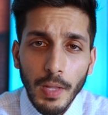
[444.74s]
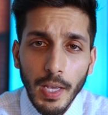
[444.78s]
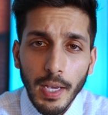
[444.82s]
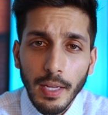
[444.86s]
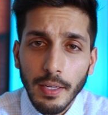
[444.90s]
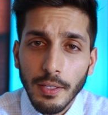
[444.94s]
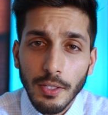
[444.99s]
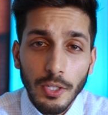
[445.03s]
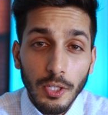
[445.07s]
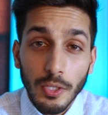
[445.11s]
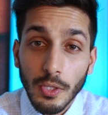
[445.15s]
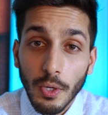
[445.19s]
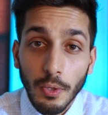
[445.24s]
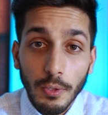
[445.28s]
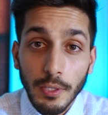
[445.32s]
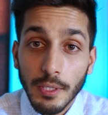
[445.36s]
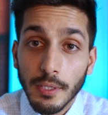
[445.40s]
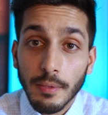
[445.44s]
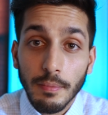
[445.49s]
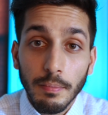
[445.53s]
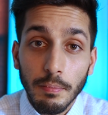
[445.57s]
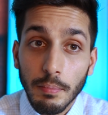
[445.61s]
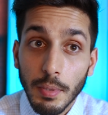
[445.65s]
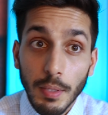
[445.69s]
and just
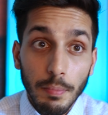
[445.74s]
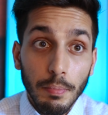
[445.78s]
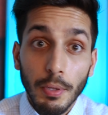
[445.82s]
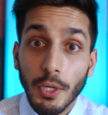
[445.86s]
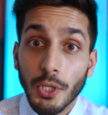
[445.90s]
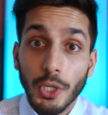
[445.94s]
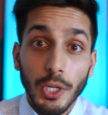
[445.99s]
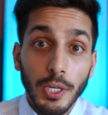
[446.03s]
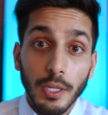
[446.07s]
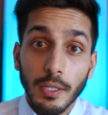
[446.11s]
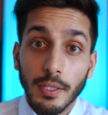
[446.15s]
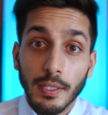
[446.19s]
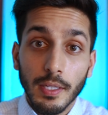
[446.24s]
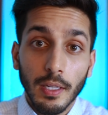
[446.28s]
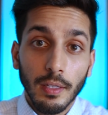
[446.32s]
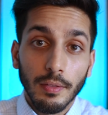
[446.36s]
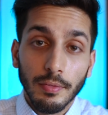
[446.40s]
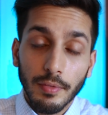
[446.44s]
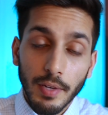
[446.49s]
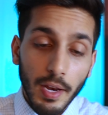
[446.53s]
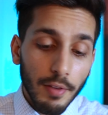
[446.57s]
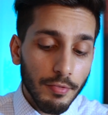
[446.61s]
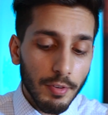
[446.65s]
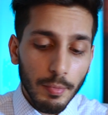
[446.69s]
always be pushing
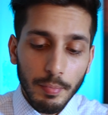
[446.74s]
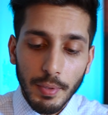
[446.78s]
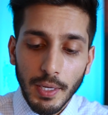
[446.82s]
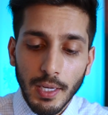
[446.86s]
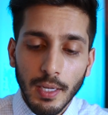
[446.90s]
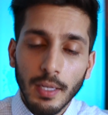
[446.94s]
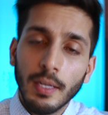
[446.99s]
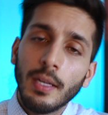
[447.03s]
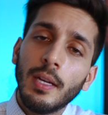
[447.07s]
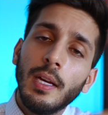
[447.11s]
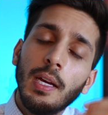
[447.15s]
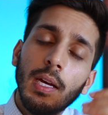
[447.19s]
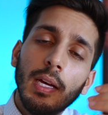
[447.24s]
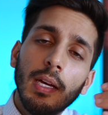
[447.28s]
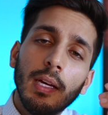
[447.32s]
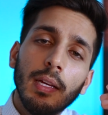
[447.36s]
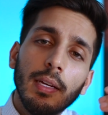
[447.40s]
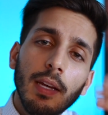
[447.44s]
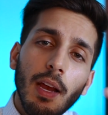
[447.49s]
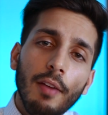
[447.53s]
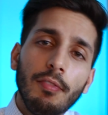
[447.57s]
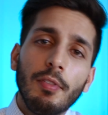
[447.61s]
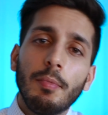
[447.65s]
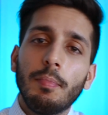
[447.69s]
yourself. Never be,
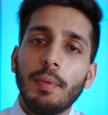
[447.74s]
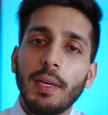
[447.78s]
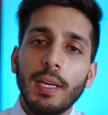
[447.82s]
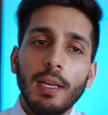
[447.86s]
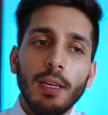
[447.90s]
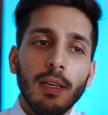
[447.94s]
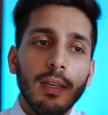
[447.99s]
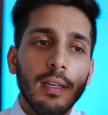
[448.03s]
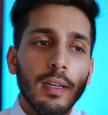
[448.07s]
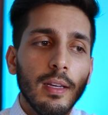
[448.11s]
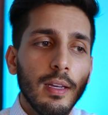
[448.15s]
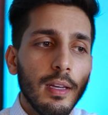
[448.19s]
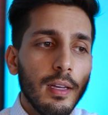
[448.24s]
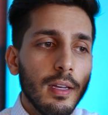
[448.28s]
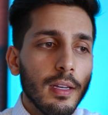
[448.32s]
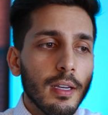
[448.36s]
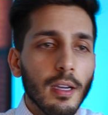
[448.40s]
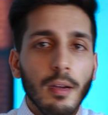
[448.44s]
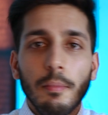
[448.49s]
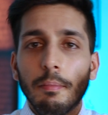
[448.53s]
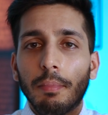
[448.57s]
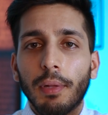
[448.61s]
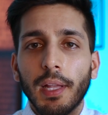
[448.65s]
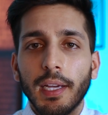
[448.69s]
never be
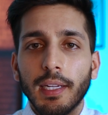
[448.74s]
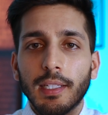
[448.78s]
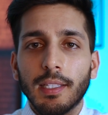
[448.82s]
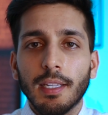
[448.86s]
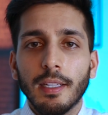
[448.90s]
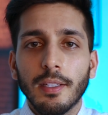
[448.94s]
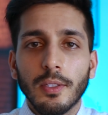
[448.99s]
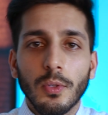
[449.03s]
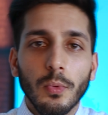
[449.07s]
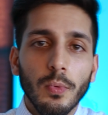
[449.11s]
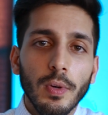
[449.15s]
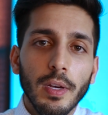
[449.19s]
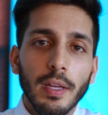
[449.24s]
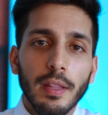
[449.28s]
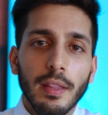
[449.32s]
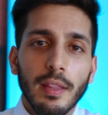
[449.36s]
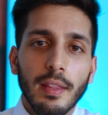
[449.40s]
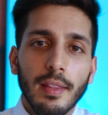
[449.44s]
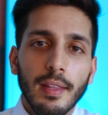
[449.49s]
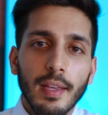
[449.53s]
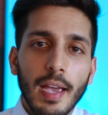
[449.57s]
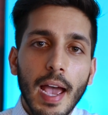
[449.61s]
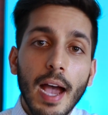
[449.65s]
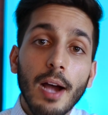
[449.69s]
complacent
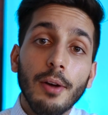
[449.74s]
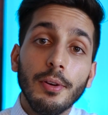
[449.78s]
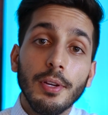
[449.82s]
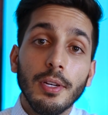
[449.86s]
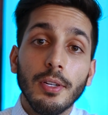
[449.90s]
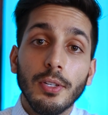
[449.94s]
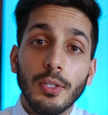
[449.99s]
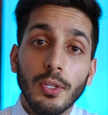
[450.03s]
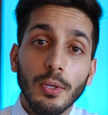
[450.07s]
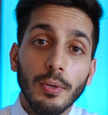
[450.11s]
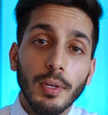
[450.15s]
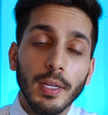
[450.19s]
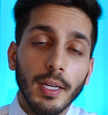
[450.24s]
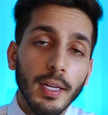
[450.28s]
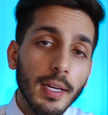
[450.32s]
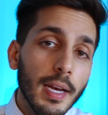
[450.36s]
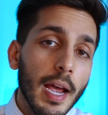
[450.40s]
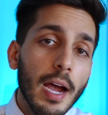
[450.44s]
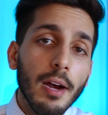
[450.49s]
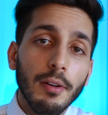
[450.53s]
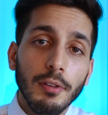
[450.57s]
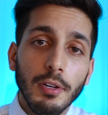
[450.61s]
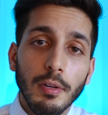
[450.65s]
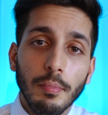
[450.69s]
with how you're doing and
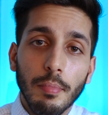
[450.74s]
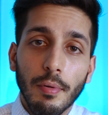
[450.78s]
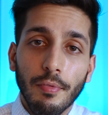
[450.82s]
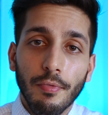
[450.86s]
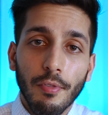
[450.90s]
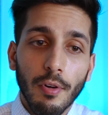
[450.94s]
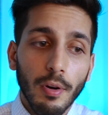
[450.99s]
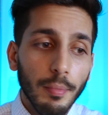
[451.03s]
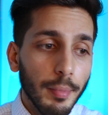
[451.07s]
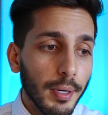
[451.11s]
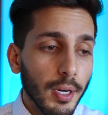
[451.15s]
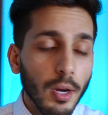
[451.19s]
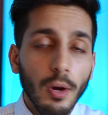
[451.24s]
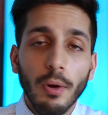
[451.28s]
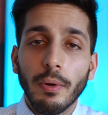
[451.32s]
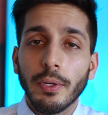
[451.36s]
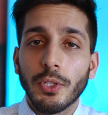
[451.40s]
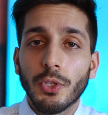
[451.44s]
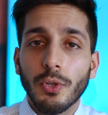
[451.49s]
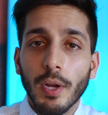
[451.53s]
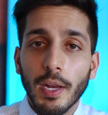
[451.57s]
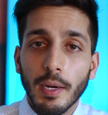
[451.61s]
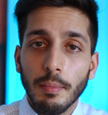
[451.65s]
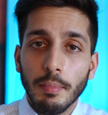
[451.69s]
how you're performing.
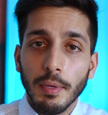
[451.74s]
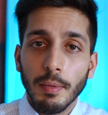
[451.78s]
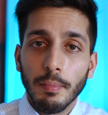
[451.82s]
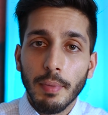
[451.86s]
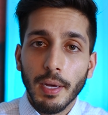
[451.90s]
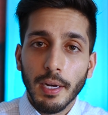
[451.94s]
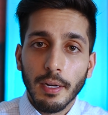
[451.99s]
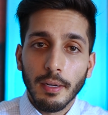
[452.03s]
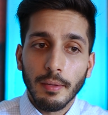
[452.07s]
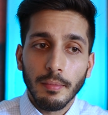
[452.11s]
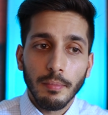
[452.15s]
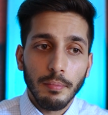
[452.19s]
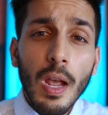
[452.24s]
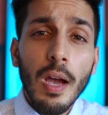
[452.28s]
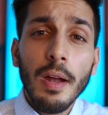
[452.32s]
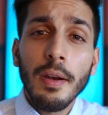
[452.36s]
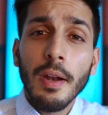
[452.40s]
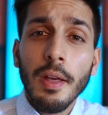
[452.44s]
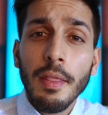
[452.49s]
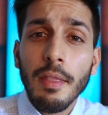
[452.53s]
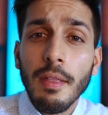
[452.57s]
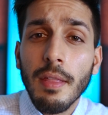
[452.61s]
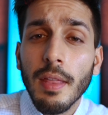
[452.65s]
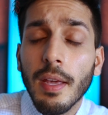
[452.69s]
Always try to be better.
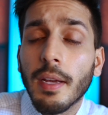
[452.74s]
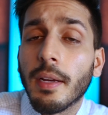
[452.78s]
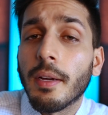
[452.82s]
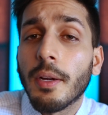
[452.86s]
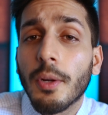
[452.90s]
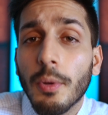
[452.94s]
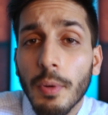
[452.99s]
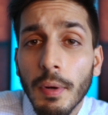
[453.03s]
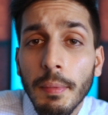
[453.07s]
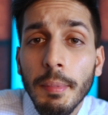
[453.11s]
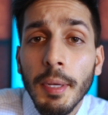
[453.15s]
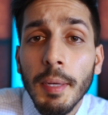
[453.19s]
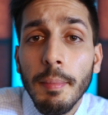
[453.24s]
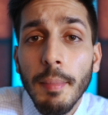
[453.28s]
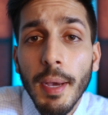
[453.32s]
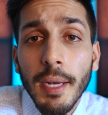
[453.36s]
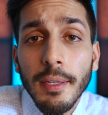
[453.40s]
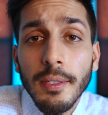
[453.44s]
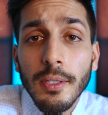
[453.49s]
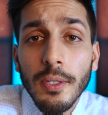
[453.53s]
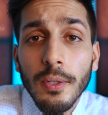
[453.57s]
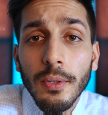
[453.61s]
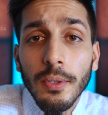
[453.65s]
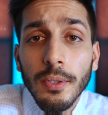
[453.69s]
Another thing, Caribbean
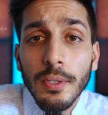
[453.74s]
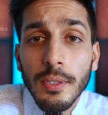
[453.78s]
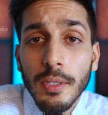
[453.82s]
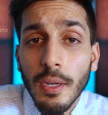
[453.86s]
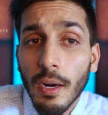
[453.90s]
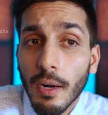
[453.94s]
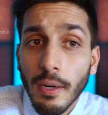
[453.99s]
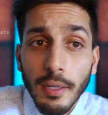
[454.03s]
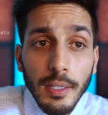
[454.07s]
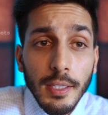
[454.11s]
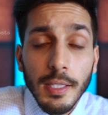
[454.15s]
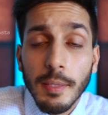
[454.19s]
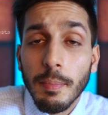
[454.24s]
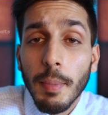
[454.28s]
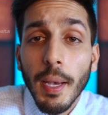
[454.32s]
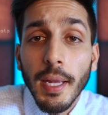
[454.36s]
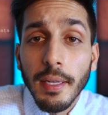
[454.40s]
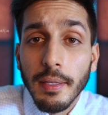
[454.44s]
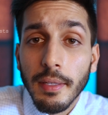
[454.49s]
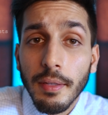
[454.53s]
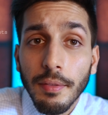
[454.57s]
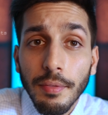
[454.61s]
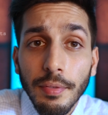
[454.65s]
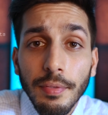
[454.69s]
med schools are
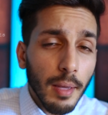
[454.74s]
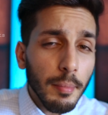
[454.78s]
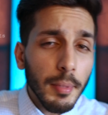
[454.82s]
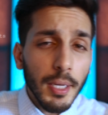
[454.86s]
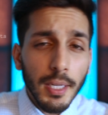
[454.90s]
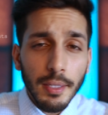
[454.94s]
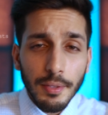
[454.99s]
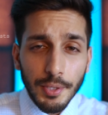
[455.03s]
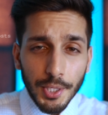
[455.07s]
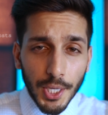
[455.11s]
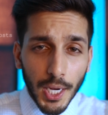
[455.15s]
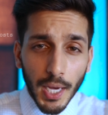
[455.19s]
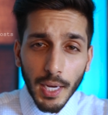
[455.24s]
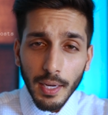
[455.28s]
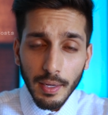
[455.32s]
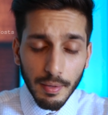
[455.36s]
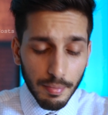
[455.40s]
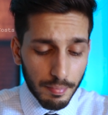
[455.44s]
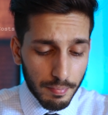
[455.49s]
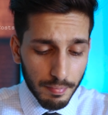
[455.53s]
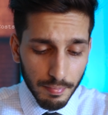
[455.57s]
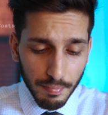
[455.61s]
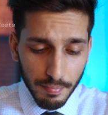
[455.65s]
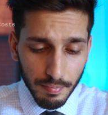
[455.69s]
expensive. Let me
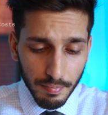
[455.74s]
check